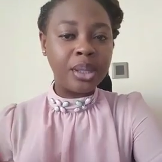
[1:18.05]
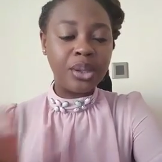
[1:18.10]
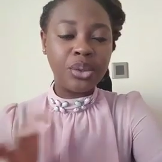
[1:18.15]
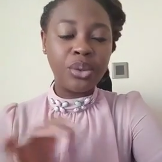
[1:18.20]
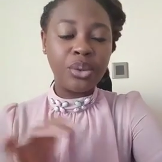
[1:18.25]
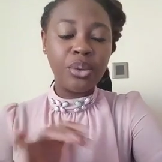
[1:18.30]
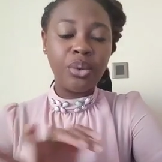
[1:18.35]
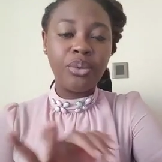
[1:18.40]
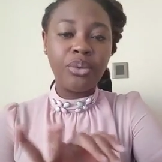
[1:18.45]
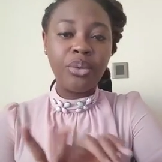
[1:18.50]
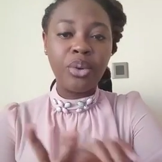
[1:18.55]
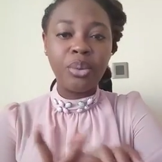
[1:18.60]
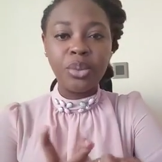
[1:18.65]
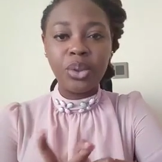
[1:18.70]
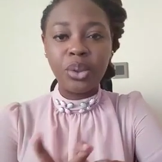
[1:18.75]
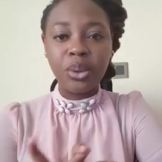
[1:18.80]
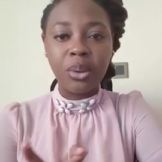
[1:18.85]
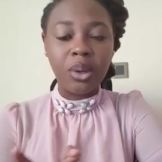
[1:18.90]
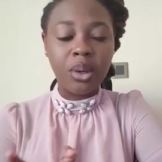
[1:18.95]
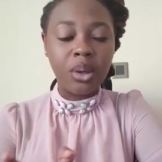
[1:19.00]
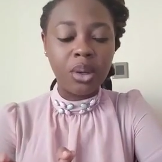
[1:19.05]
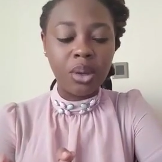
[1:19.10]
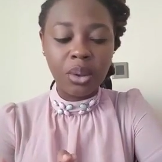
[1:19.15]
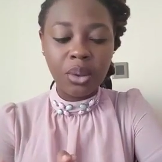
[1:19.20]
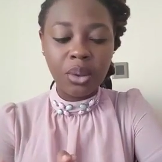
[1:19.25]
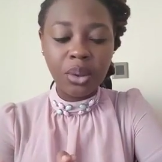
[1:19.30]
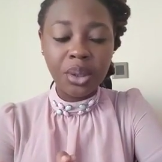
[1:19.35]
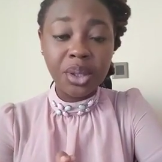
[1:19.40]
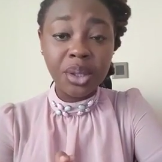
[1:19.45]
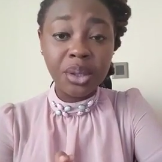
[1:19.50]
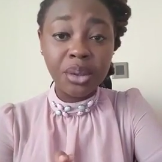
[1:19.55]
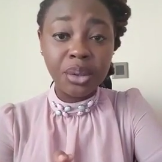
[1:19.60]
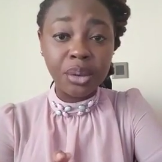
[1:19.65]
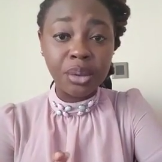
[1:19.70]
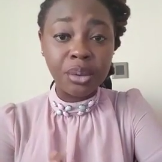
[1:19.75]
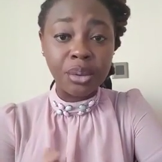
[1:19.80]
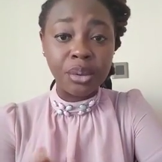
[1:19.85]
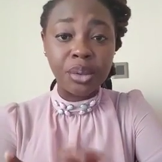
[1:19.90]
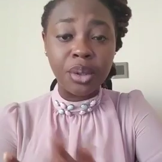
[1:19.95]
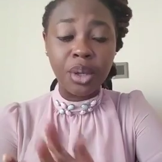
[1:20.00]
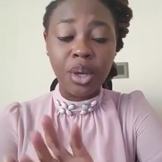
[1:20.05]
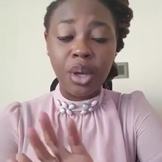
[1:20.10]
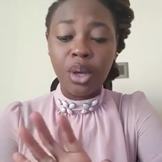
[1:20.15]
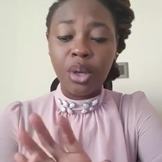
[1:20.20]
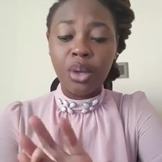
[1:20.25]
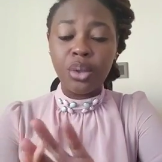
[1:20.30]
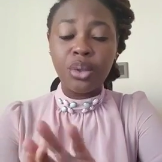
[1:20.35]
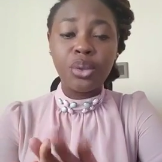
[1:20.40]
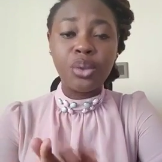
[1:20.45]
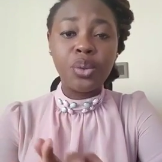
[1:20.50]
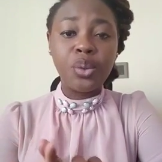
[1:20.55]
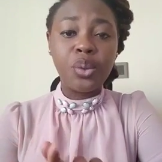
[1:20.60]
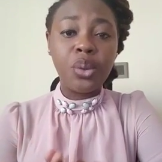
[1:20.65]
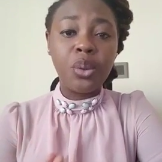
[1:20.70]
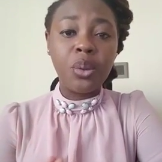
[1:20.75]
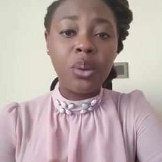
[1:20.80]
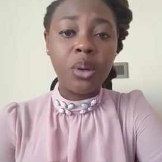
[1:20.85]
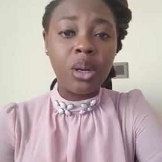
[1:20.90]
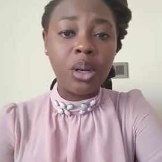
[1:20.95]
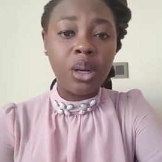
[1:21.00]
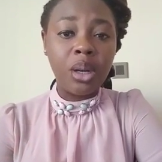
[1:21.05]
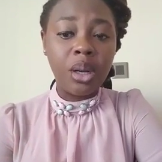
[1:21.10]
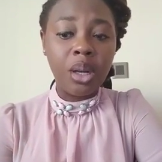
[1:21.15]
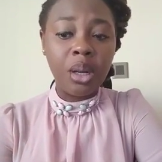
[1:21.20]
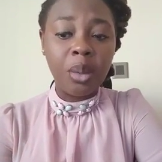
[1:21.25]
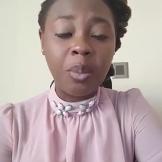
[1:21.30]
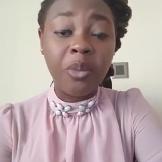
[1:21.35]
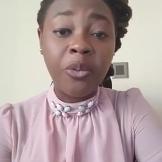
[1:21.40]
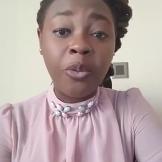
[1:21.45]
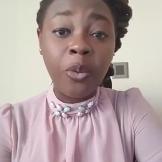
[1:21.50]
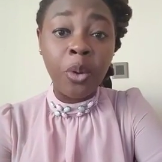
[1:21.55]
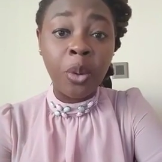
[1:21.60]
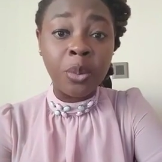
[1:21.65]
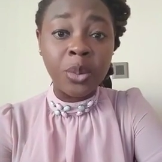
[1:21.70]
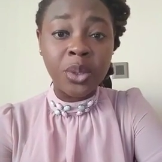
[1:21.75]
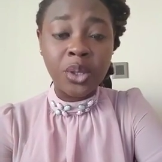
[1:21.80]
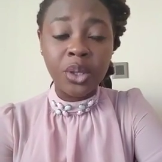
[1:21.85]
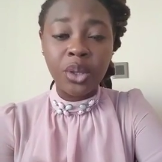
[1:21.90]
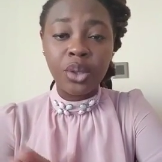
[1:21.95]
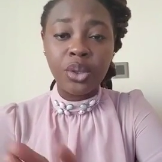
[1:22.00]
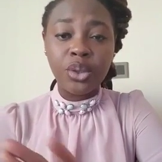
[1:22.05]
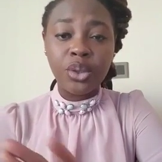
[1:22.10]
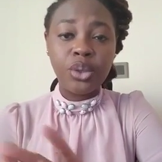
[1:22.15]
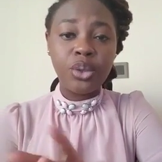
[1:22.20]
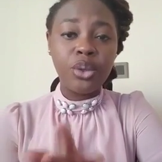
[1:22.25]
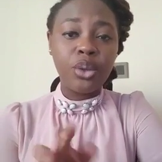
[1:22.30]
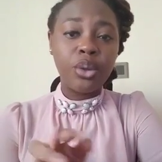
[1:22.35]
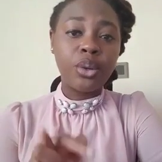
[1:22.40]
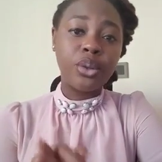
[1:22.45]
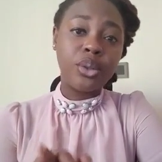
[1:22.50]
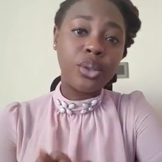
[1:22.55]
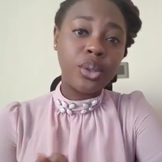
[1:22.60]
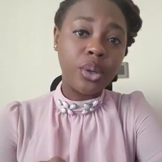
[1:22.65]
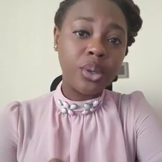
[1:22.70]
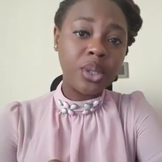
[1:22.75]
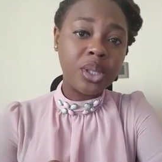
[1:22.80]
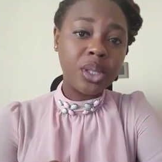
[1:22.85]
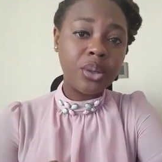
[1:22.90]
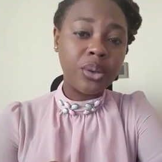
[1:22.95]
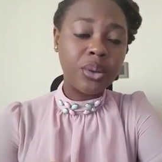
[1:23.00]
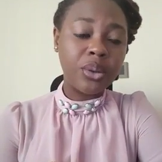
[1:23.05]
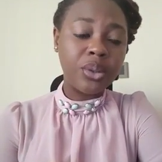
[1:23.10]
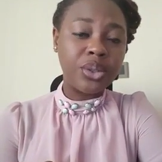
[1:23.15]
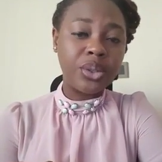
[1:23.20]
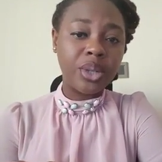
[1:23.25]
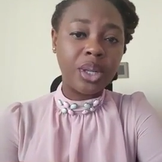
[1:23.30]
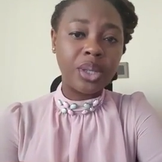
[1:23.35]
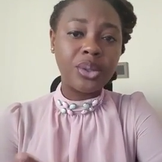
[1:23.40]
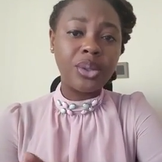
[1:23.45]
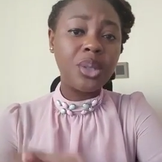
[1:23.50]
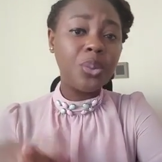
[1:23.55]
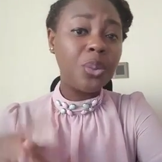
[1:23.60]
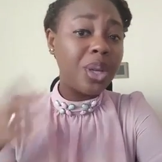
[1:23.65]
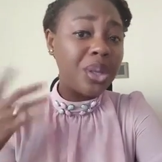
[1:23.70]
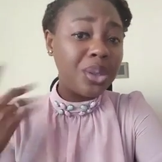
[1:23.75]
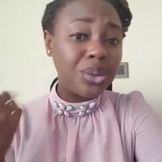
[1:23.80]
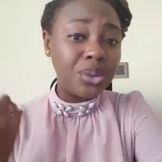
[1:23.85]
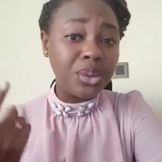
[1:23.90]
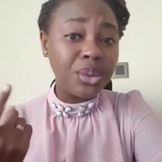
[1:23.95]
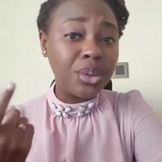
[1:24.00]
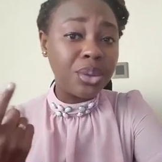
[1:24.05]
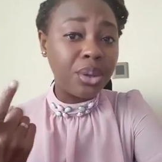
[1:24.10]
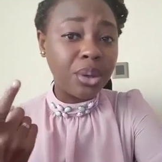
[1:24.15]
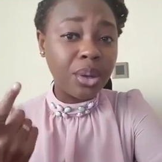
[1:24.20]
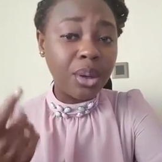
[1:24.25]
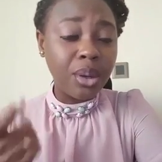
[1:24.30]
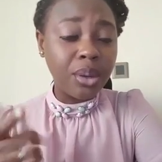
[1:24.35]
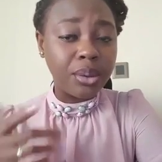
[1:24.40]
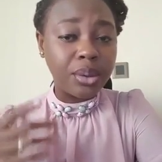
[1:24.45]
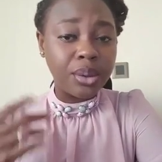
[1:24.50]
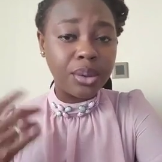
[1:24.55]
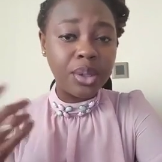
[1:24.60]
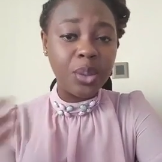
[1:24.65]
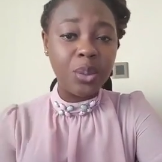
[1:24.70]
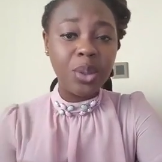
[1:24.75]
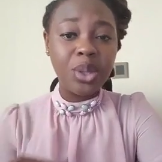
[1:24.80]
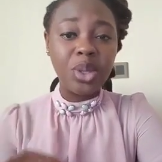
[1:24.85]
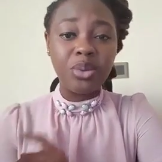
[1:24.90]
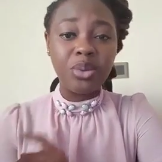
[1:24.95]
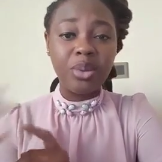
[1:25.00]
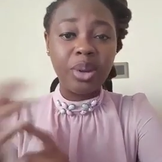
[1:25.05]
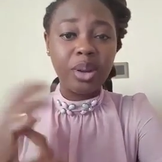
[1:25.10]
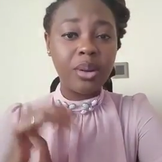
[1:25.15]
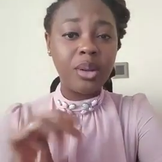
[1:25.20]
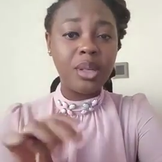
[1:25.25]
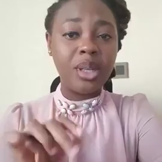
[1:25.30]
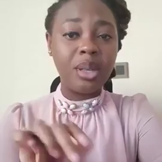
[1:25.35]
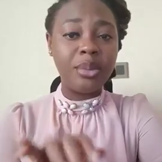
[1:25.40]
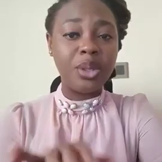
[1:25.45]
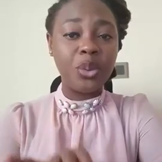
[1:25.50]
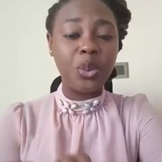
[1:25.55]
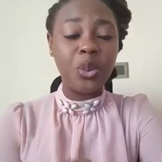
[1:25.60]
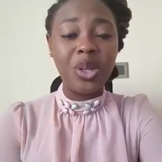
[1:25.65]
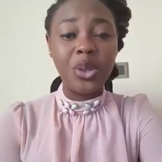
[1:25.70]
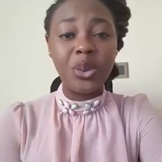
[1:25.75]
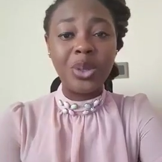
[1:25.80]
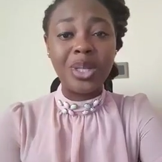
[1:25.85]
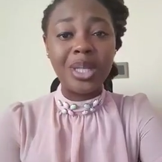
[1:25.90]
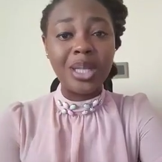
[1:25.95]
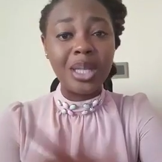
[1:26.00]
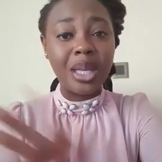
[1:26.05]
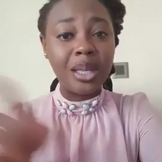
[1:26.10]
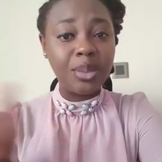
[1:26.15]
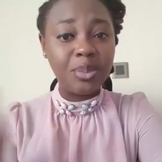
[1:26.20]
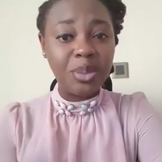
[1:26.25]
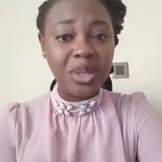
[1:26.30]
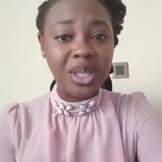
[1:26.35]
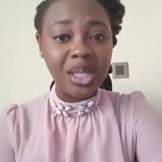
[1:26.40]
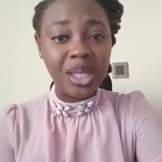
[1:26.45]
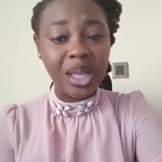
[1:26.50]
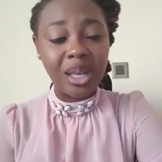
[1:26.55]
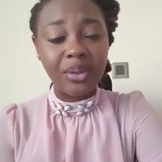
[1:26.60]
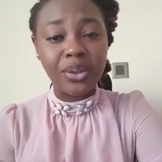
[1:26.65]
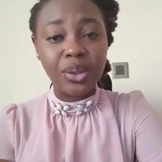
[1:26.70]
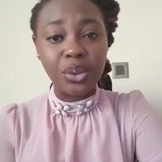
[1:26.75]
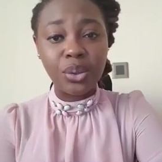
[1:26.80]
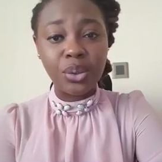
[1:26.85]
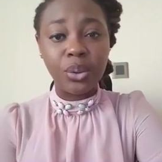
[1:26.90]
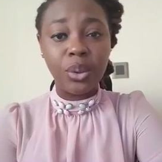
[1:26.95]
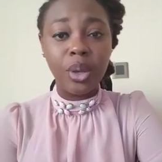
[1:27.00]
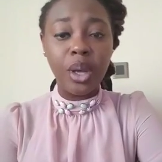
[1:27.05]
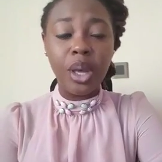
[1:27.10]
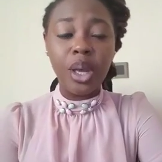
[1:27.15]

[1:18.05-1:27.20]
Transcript: So from your coaching tools to your forms, to your consulting contracts, to the way you do your calls, to the way you record them, to the way you send PDFs to